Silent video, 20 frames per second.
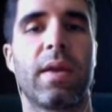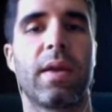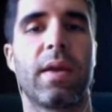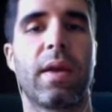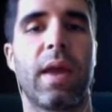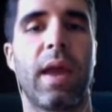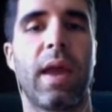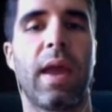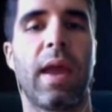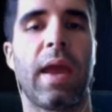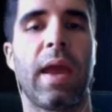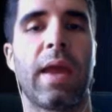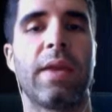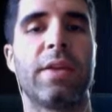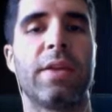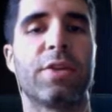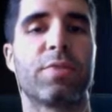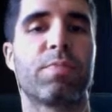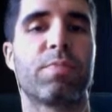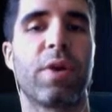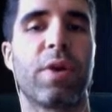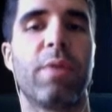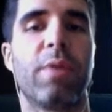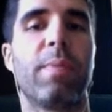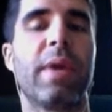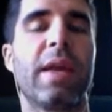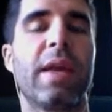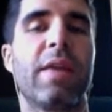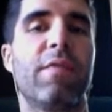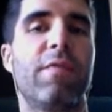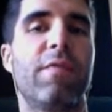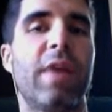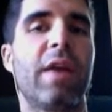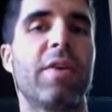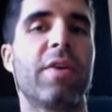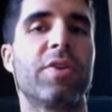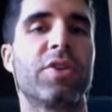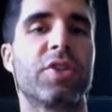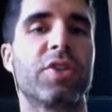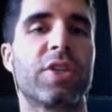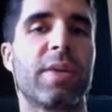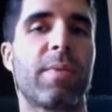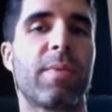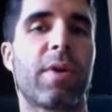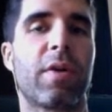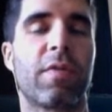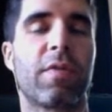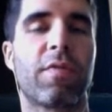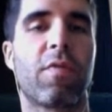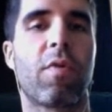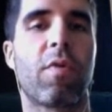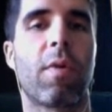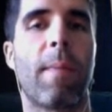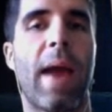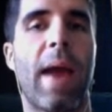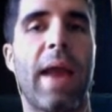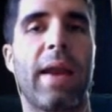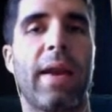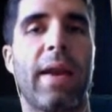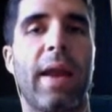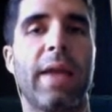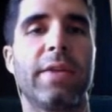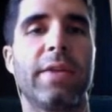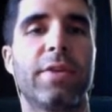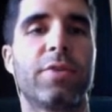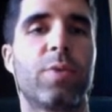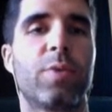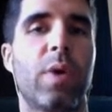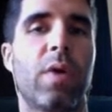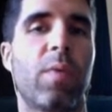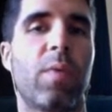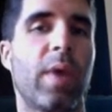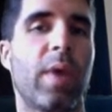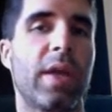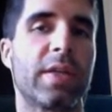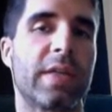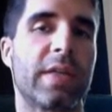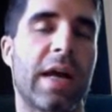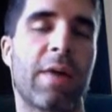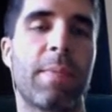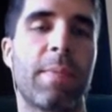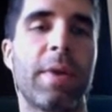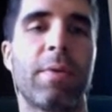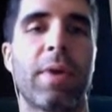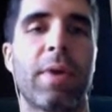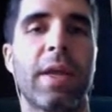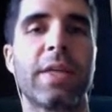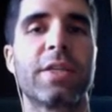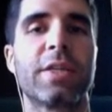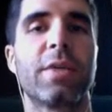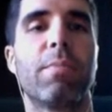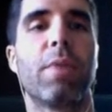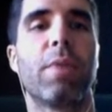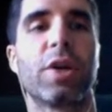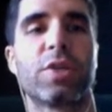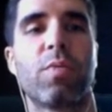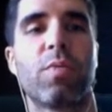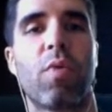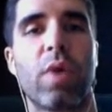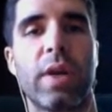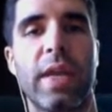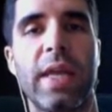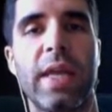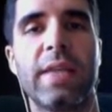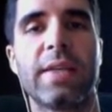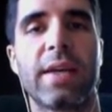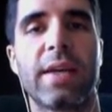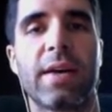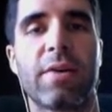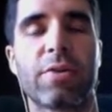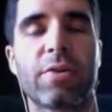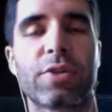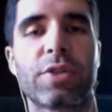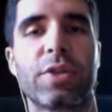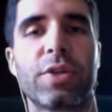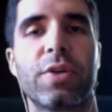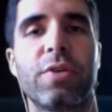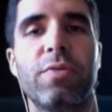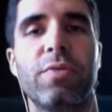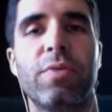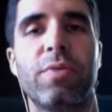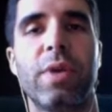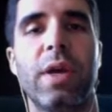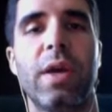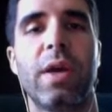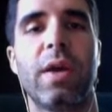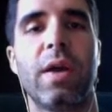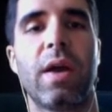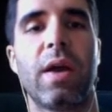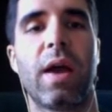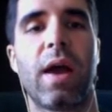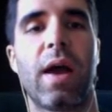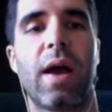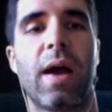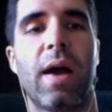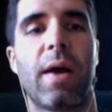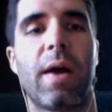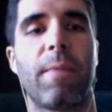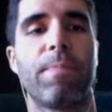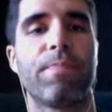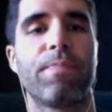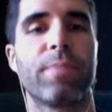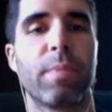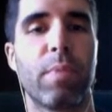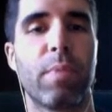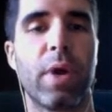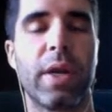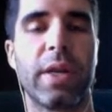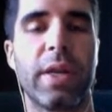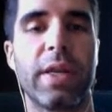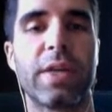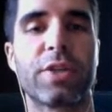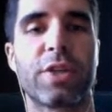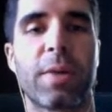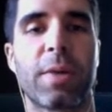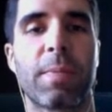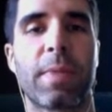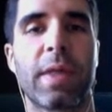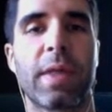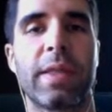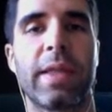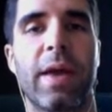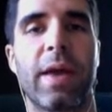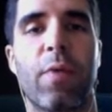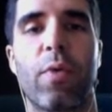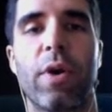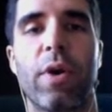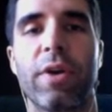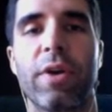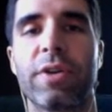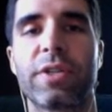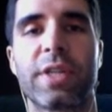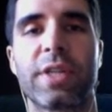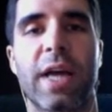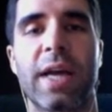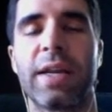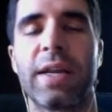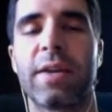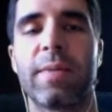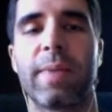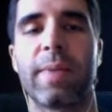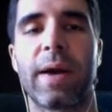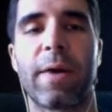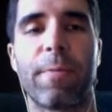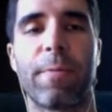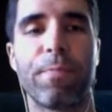and it's going to be in a very similar format in 8 to 12 weeks. I'll be releasing much more details soon, but it is something that we're excited about.